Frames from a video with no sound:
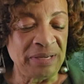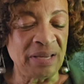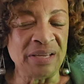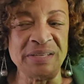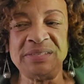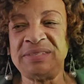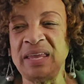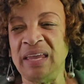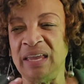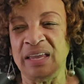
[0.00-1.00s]

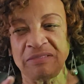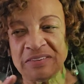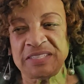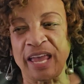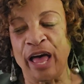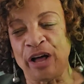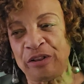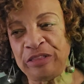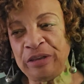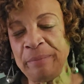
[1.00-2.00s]
Because if it's a
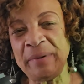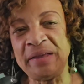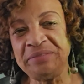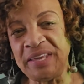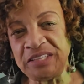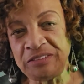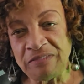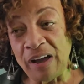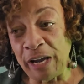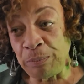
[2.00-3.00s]
healthy amount, that's
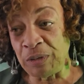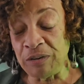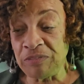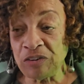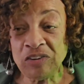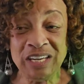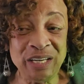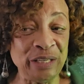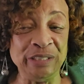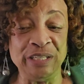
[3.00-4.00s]
fine. But if they're
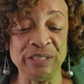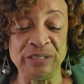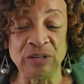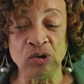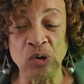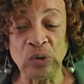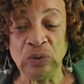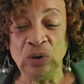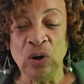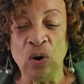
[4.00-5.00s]

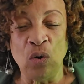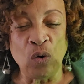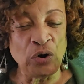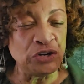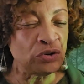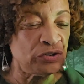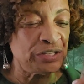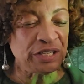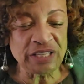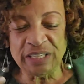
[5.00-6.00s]
egotistical or you're
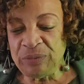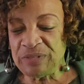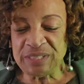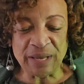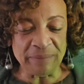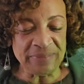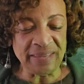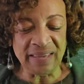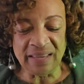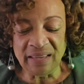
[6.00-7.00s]
dealing with
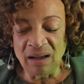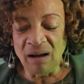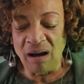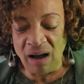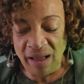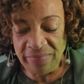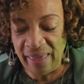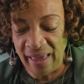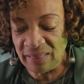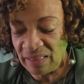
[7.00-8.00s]
something on
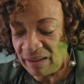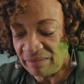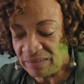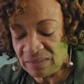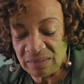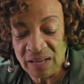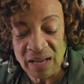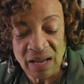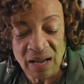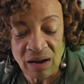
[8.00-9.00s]
that level,
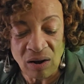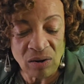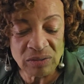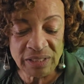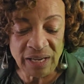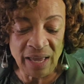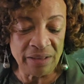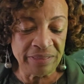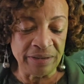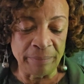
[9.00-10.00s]
only
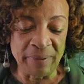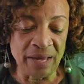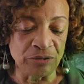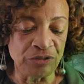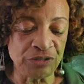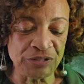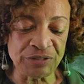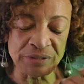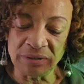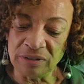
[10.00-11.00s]
healthy
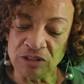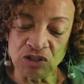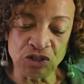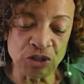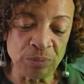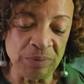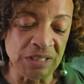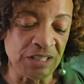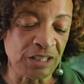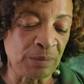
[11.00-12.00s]
amounts should
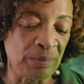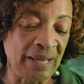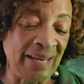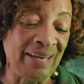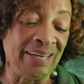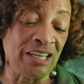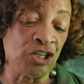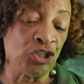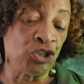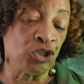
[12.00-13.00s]
be displayed
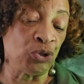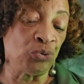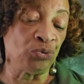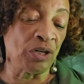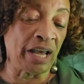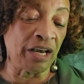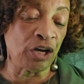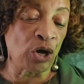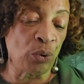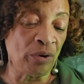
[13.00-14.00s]
in June.
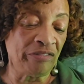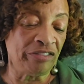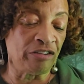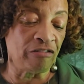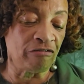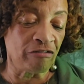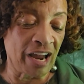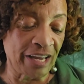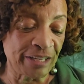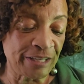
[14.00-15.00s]
Let go of the
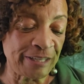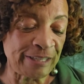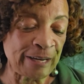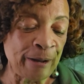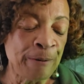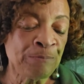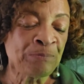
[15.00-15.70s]
rest.